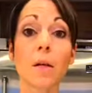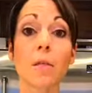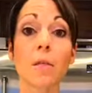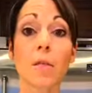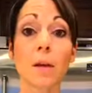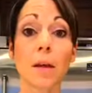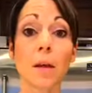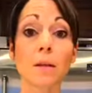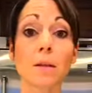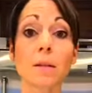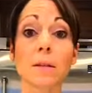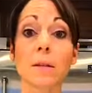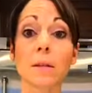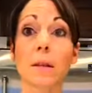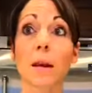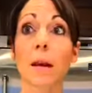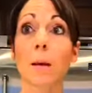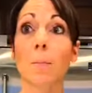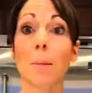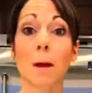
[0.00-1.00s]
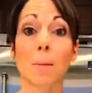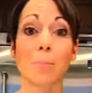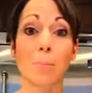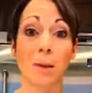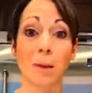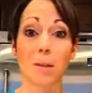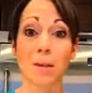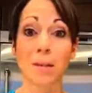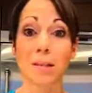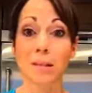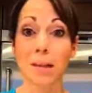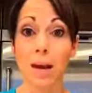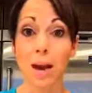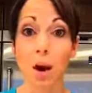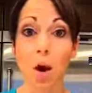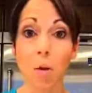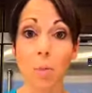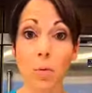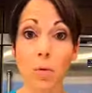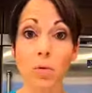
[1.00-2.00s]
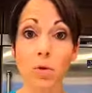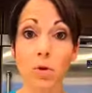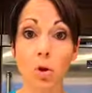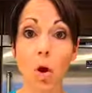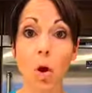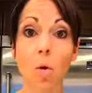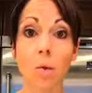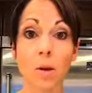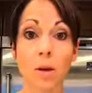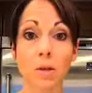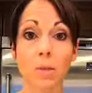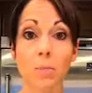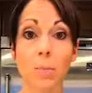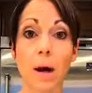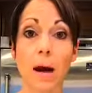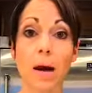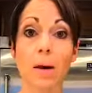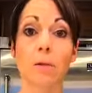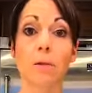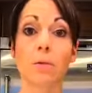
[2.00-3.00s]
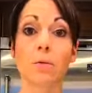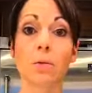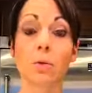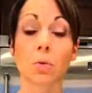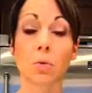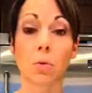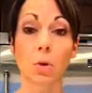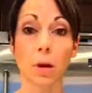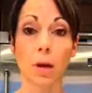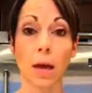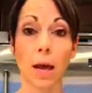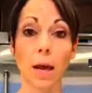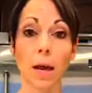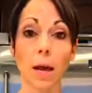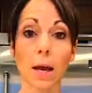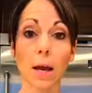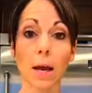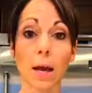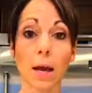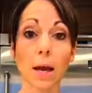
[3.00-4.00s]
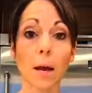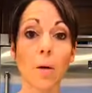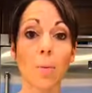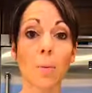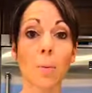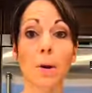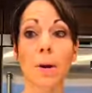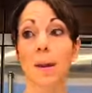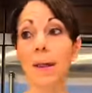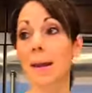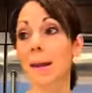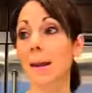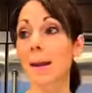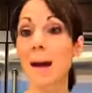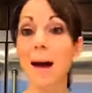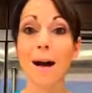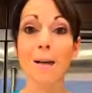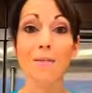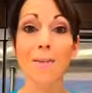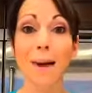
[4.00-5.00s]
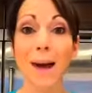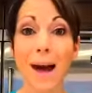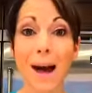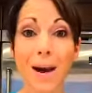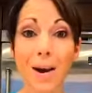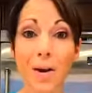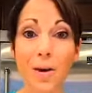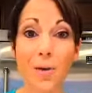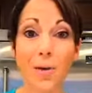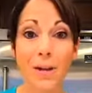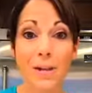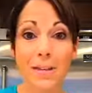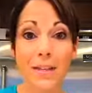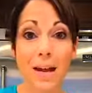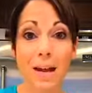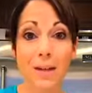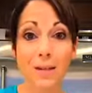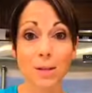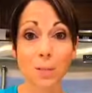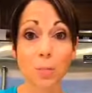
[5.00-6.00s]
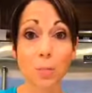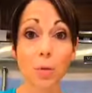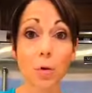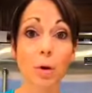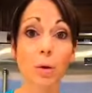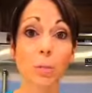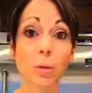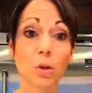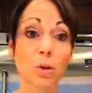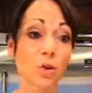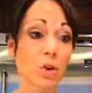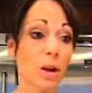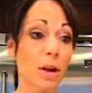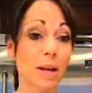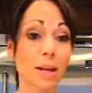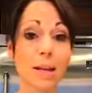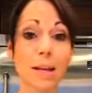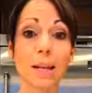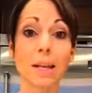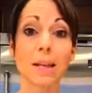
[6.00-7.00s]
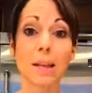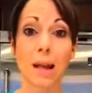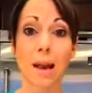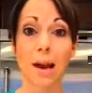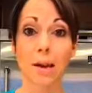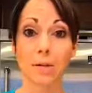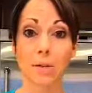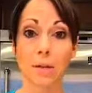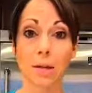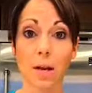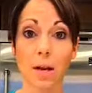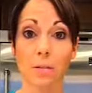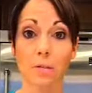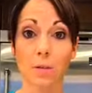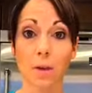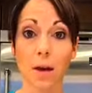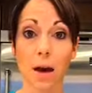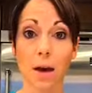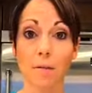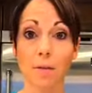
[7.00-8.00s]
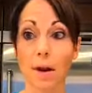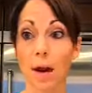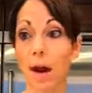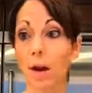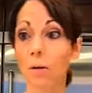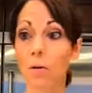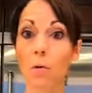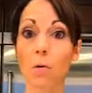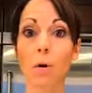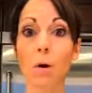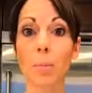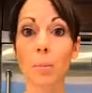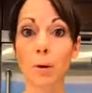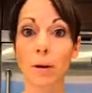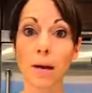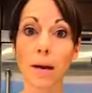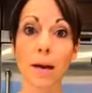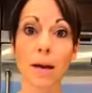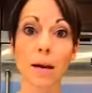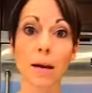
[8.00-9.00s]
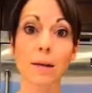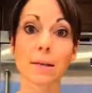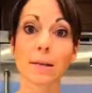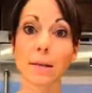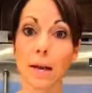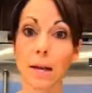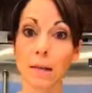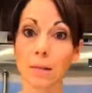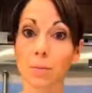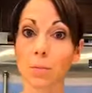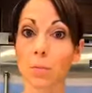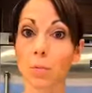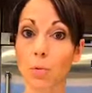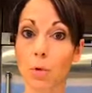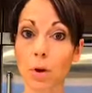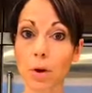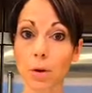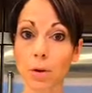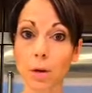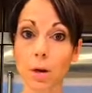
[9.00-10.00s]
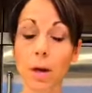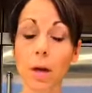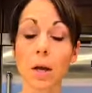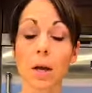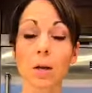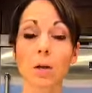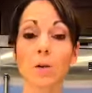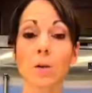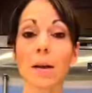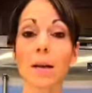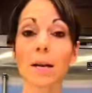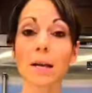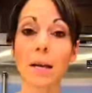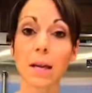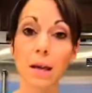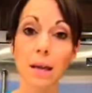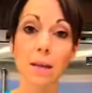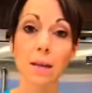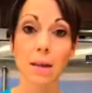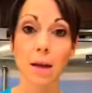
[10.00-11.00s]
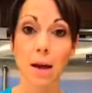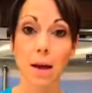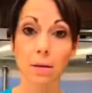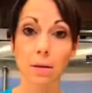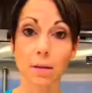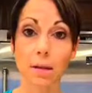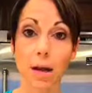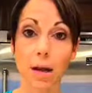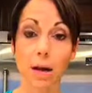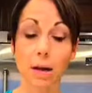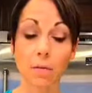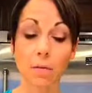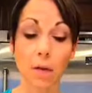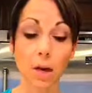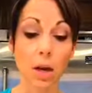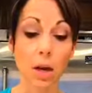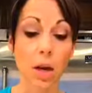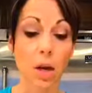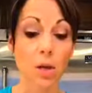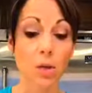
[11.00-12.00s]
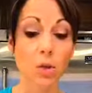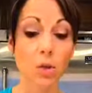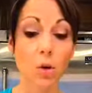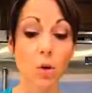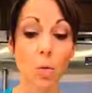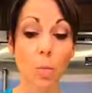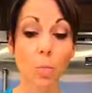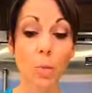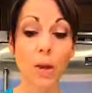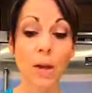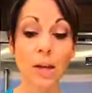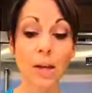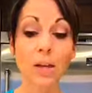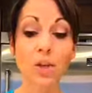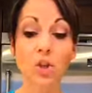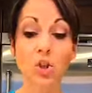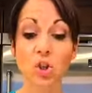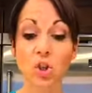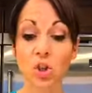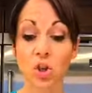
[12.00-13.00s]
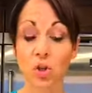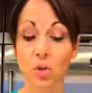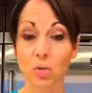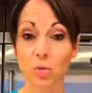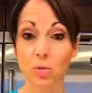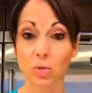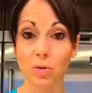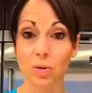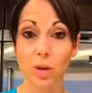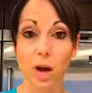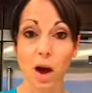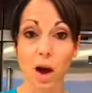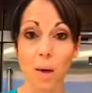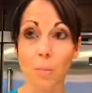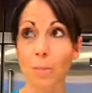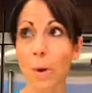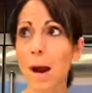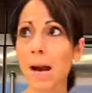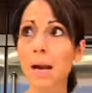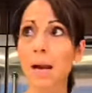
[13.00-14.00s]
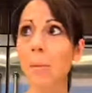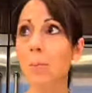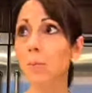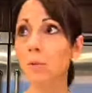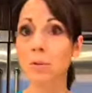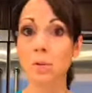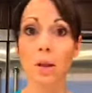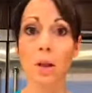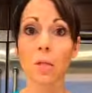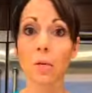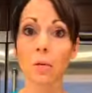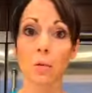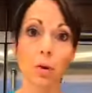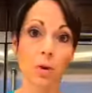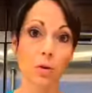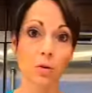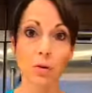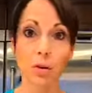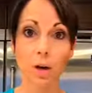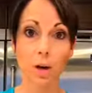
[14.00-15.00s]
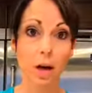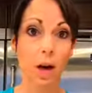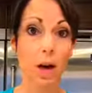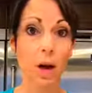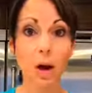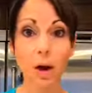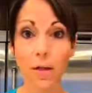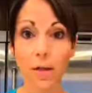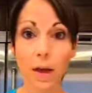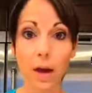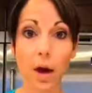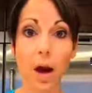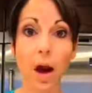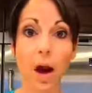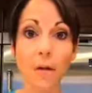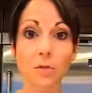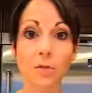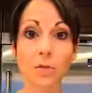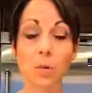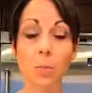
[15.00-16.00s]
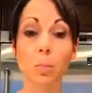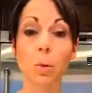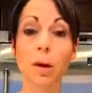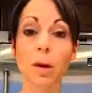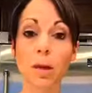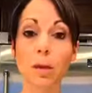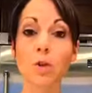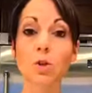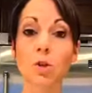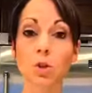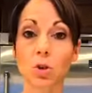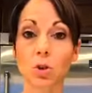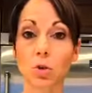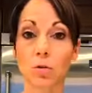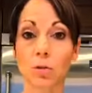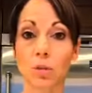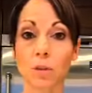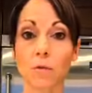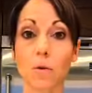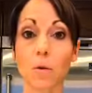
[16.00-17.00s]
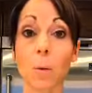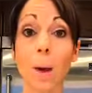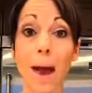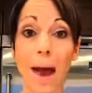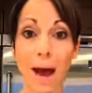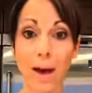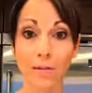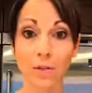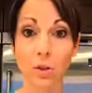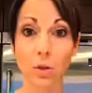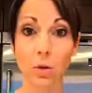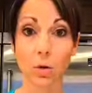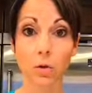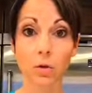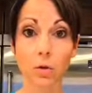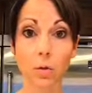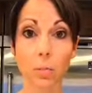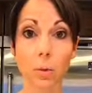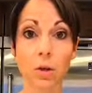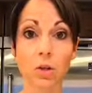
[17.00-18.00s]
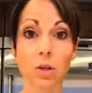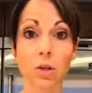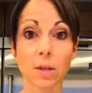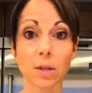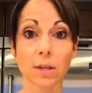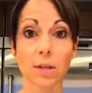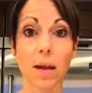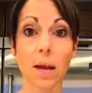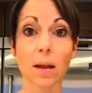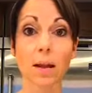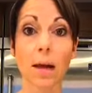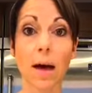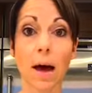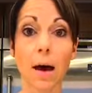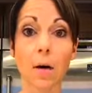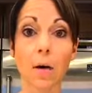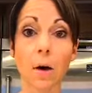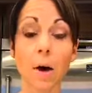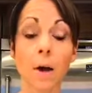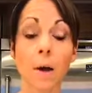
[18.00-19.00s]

Things like my berries, I almost always buy those organic, but like an avocado is not as important because you're not eating that outside of the avocado, or a banana is not as important. You're not eating the outside of it. So pick and choose. Pineapple's another one. You're gonna cut all that off. So pick and choose if you have to, if your budget does not allow.